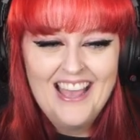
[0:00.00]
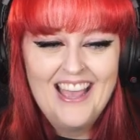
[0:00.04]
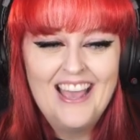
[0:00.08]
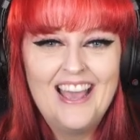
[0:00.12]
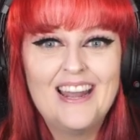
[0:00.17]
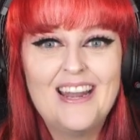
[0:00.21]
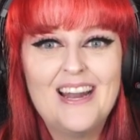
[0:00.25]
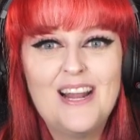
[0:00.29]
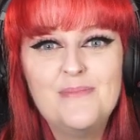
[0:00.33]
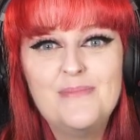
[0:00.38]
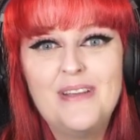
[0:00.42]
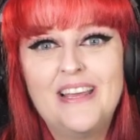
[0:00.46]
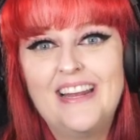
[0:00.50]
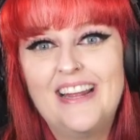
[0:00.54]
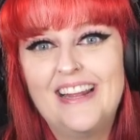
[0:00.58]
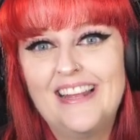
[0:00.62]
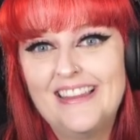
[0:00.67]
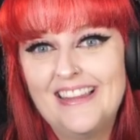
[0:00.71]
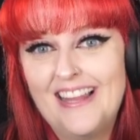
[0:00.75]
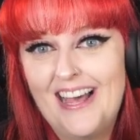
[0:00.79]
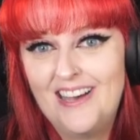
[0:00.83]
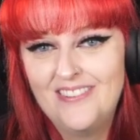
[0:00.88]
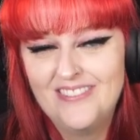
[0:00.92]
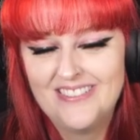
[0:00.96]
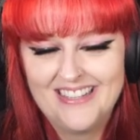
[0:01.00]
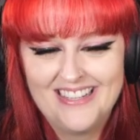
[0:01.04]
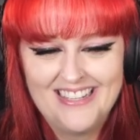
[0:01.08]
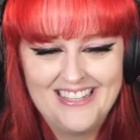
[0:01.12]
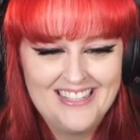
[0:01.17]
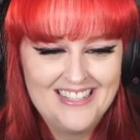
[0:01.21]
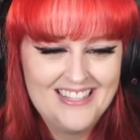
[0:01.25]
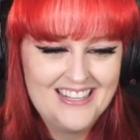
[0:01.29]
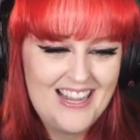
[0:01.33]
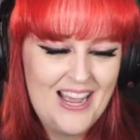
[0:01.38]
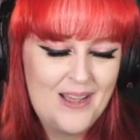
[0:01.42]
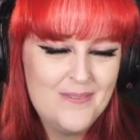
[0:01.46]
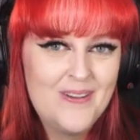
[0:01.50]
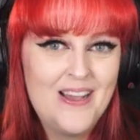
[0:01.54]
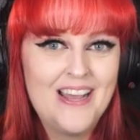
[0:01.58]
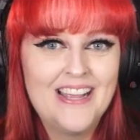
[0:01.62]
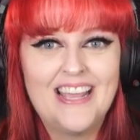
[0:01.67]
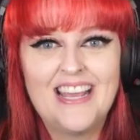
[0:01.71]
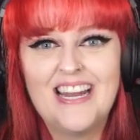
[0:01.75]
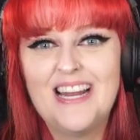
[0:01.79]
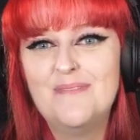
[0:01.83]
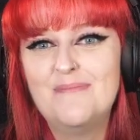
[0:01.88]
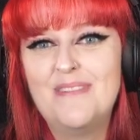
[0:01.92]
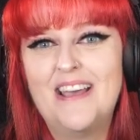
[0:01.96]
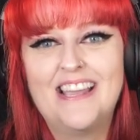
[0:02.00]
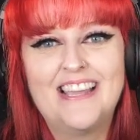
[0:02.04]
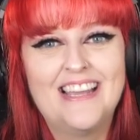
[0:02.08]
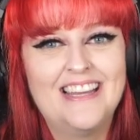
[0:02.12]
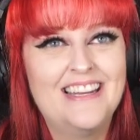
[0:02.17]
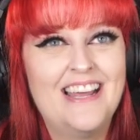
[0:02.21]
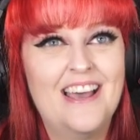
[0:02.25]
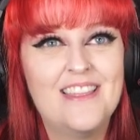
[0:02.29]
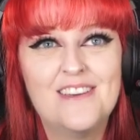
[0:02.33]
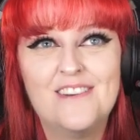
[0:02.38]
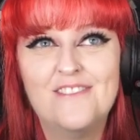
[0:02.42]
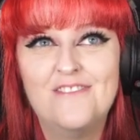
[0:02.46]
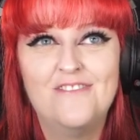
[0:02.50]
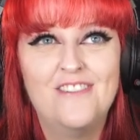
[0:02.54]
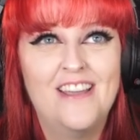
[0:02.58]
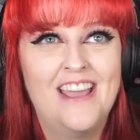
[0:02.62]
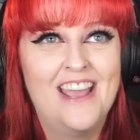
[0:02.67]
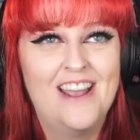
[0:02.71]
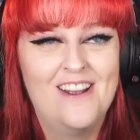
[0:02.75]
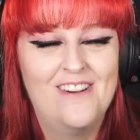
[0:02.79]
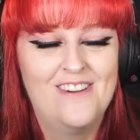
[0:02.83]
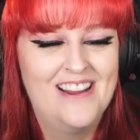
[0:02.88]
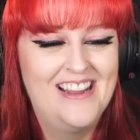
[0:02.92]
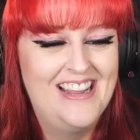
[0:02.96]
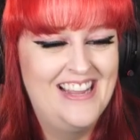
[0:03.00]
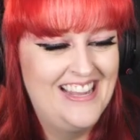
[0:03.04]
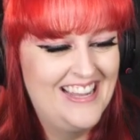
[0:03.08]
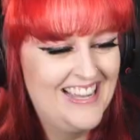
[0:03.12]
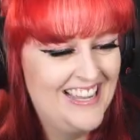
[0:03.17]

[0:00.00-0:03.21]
And I mean, I love it. Am I gonna make another fairy?